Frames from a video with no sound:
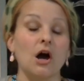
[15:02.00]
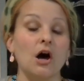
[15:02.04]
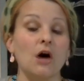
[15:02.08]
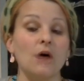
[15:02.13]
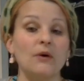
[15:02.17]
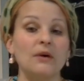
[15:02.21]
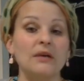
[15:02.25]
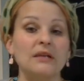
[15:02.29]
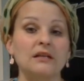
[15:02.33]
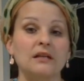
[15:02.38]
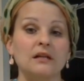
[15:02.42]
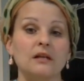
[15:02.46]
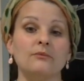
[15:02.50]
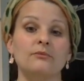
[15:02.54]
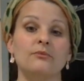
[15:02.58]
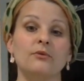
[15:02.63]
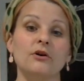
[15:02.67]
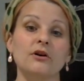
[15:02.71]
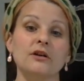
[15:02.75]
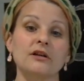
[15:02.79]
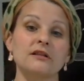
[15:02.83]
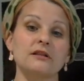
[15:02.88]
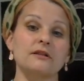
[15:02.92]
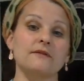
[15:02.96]
Always, our
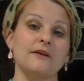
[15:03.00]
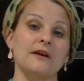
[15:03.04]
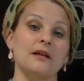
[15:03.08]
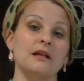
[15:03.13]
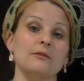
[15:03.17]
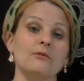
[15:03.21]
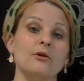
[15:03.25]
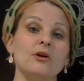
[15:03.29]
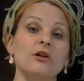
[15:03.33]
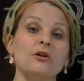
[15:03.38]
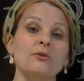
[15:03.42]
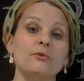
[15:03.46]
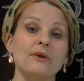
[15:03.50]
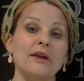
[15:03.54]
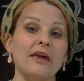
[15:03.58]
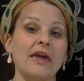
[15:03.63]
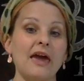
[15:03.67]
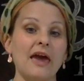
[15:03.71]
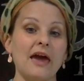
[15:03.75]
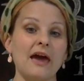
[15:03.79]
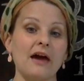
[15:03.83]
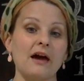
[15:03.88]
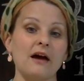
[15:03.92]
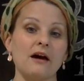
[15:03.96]
book is available. We
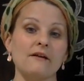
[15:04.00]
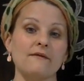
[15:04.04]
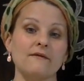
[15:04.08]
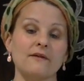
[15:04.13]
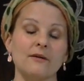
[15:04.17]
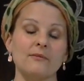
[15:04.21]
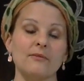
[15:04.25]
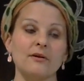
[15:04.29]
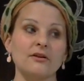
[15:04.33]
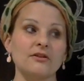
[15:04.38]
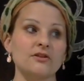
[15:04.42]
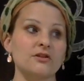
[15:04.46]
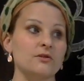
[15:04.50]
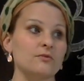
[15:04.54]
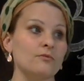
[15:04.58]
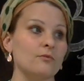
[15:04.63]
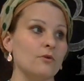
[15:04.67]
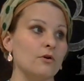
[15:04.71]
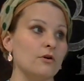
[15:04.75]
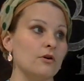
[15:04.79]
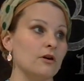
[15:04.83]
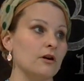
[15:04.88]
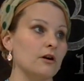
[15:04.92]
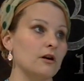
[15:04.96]
have a bunch
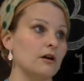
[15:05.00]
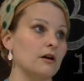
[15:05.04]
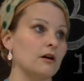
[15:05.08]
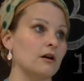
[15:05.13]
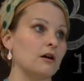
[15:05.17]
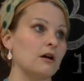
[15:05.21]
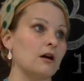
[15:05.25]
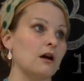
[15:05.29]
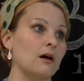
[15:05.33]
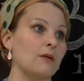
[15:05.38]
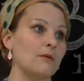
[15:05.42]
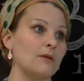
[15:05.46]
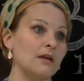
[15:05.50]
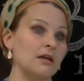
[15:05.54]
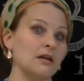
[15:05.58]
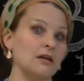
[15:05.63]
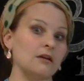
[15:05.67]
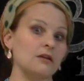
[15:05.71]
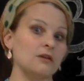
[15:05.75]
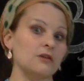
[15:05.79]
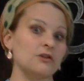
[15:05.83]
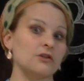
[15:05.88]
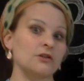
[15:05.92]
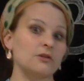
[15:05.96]
more
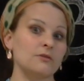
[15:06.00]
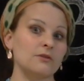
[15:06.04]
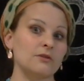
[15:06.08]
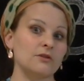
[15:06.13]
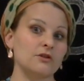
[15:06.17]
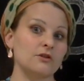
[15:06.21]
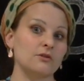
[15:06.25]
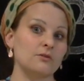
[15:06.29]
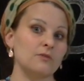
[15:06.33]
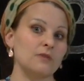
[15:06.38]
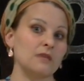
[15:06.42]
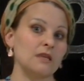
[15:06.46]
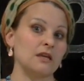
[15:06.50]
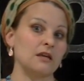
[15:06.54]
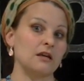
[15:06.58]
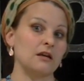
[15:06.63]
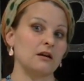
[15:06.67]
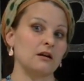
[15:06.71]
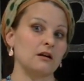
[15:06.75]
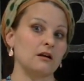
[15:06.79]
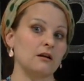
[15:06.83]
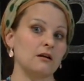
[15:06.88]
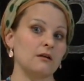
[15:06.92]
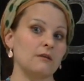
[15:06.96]
coming. Shipment should be
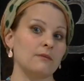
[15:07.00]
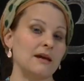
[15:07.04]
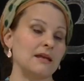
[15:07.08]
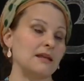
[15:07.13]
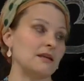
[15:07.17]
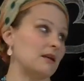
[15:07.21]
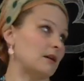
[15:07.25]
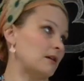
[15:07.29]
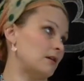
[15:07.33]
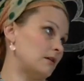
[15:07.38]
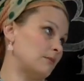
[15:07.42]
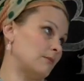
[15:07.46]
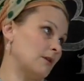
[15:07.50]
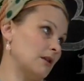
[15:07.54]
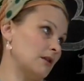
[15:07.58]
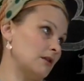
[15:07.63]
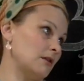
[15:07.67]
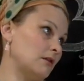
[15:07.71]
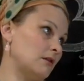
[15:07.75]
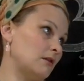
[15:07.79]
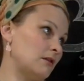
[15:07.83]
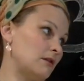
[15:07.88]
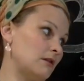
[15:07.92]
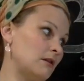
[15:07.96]
here by the end of the
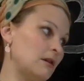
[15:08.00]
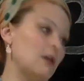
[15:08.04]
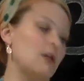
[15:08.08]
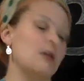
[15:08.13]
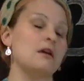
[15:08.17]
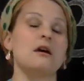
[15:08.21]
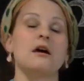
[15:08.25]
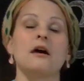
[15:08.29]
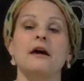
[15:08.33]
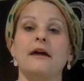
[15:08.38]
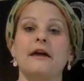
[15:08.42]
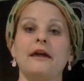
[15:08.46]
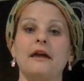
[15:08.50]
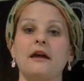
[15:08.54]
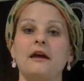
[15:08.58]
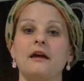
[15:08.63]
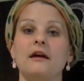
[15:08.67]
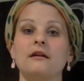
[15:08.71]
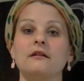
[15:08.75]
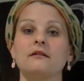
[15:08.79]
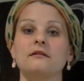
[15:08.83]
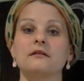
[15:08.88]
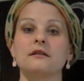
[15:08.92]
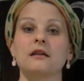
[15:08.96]
month.
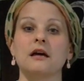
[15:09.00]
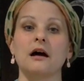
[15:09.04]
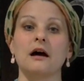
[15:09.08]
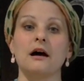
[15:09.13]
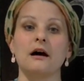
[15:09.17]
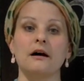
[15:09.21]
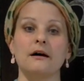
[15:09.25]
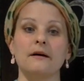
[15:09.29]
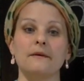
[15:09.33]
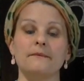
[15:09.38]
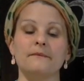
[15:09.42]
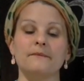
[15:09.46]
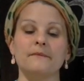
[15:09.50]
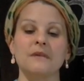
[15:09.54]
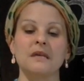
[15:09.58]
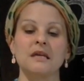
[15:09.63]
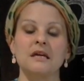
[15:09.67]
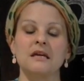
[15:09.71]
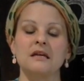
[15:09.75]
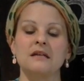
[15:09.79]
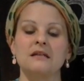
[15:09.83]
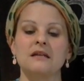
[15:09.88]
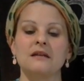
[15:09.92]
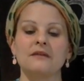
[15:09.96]
And
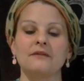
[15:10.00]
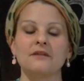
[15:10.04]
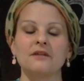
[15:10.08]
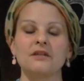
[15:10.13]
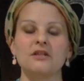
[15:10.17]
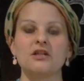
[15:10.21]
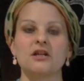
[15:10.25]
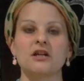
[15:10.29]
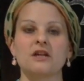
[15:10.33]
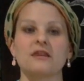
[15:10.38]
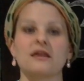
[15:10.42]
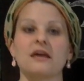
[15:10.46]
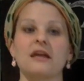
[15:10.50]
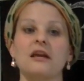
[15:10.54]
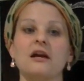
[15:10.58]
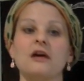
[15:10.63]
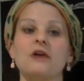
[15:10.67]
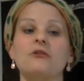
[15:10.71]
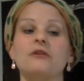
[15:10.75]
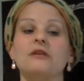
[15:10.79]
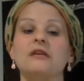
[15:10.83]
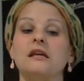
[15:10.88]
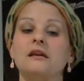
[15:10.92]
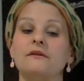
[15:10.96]
definitely check that
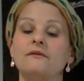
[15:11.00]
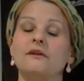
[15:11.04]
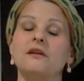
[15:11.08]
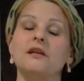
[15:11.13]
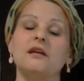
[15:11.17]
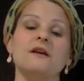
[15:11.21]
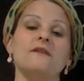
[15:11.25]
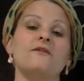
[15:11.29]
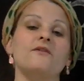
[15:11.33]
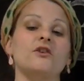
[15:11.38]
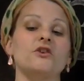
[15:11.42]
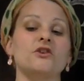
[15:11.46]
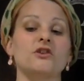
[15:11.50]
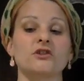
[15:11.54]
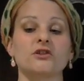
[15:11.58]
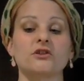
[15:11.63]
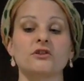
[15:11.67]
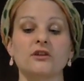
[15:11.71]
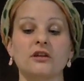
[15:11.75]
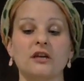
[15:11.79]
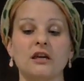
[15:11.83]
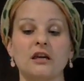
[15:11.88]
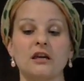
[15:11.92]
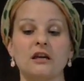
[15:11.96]
out. Even if you're just
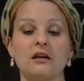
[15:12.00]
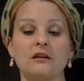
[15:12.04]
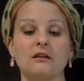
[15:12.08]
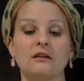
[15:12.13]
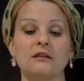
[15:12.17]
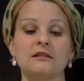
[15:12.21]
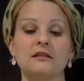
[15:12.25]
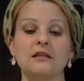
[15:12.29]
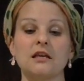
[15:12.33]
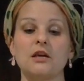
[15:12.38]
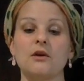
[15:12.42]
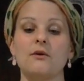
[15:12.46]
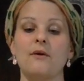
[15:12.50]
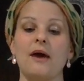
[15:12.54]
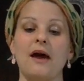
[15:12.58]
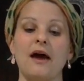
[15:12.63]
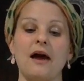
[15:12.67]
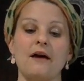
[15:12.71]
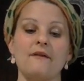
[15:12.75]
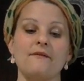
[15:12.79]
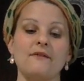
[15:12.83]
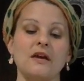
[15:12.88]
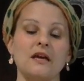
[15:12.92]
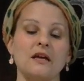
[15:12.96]
looking, let's say you
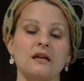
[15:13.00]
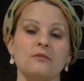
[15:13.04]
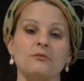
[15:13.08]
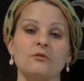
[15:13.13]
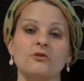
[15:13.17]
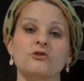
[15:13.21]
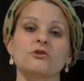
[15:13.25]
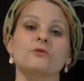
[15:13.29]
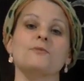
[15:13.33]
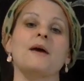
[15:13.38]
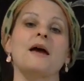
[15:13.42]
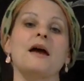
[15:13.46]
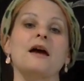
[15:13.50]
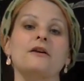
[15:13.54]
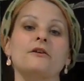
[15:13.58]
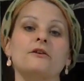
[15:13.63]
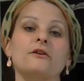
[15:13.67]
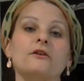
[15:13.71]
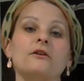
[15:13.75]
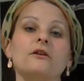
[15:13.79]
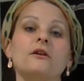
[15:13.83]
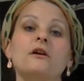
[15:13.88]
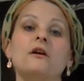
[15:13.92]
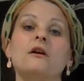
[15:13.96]
have a commercial
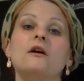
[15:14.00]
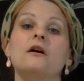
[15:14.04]
pattern